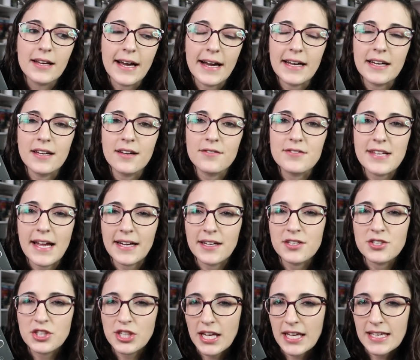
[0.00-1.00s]
kind of
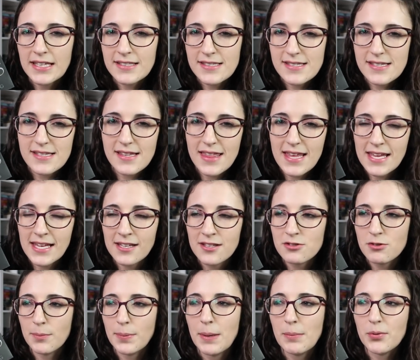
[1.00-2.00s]
second chance
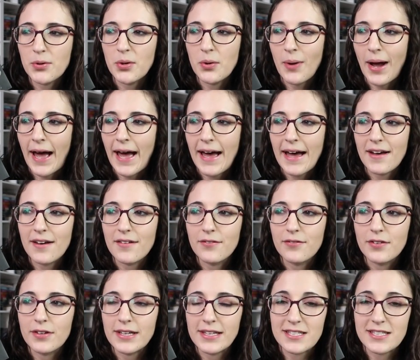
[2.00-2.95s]
things or people who have